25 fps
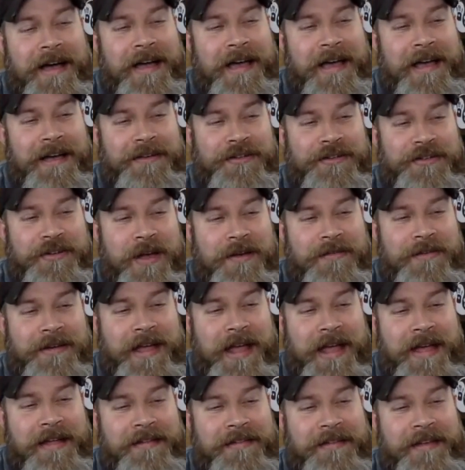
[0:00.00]

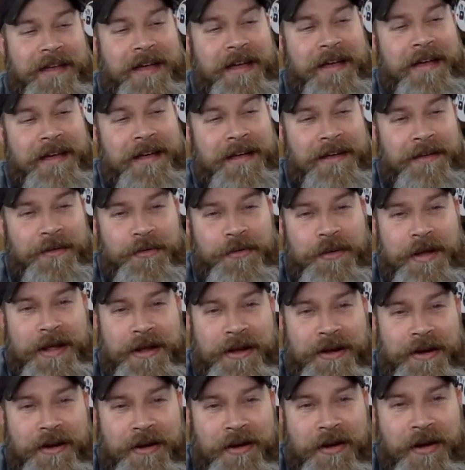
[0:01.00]
extravaganza.
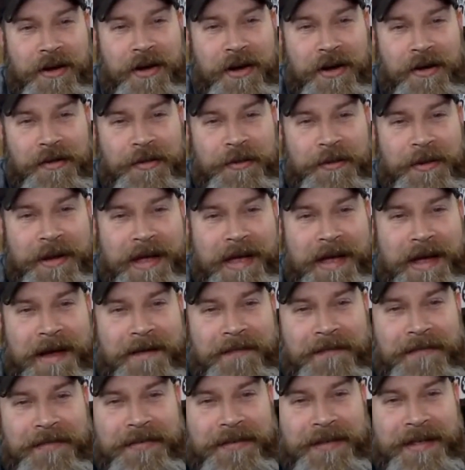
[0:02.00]
Ringer all the way
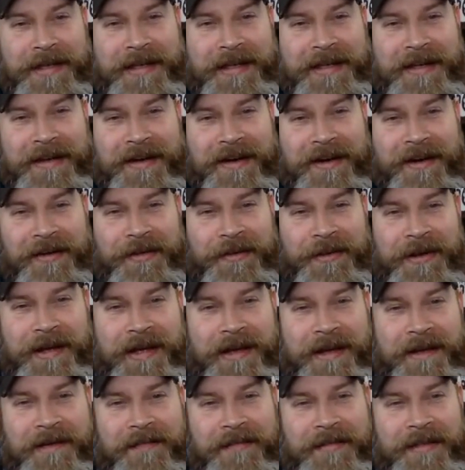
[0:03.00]
up. See, all the way
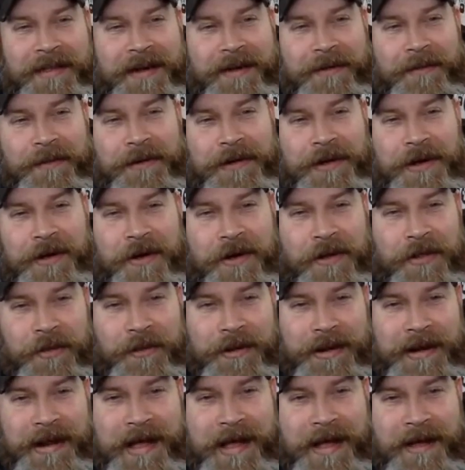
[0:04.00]
up. There, we'll go all the
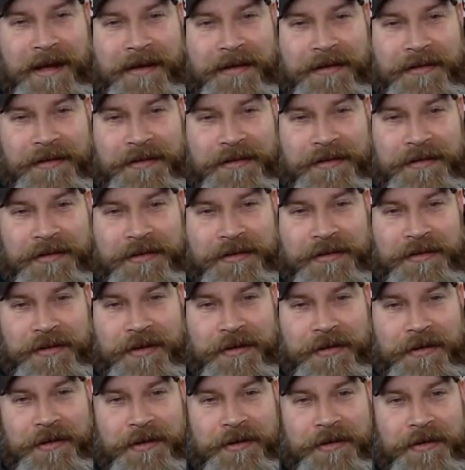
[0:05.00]
way down just to
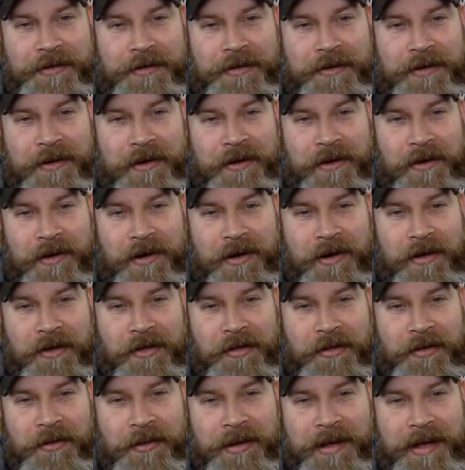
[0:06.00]
show you.
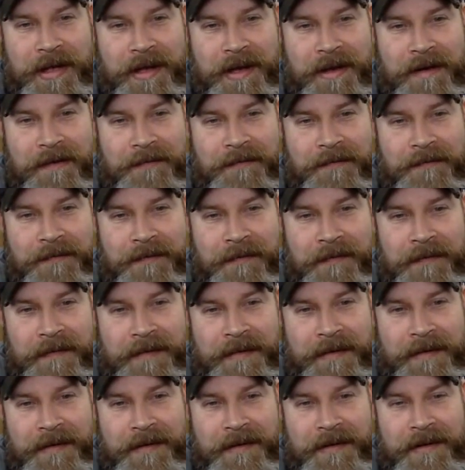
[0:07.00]
All the way up.
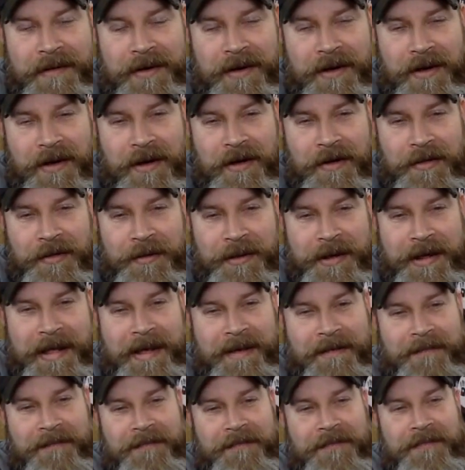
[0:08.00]
All the way
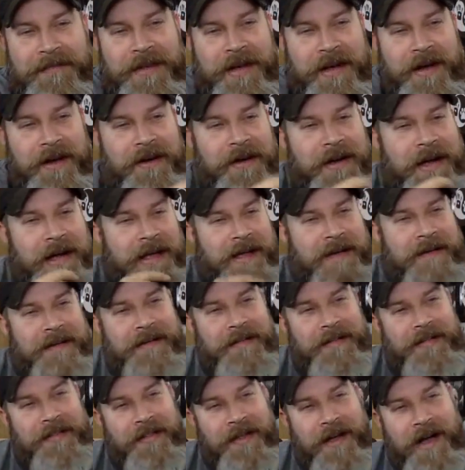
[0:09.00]
up. All right.
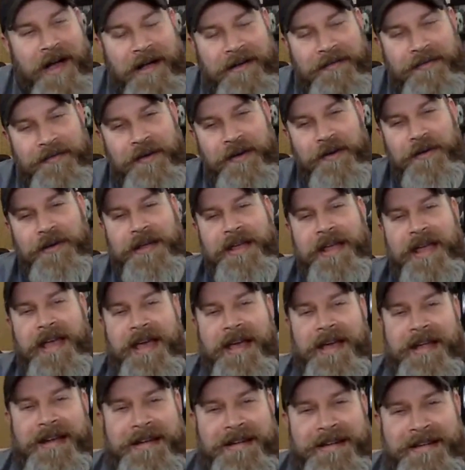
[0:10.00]
Lock phone
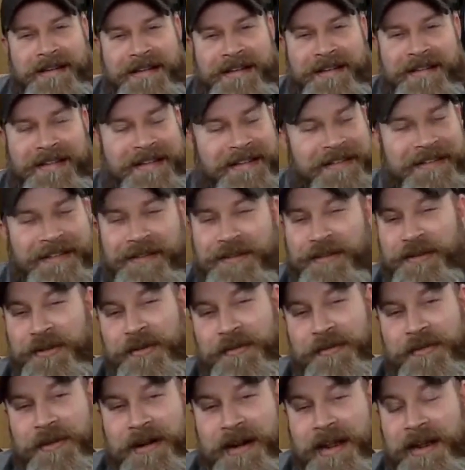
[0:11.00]
again. This is
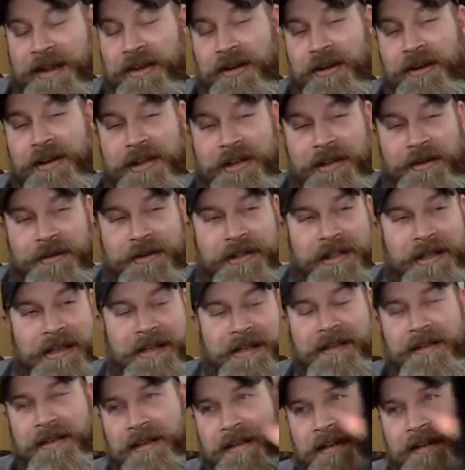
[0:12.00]
too fun. And you heard it go click.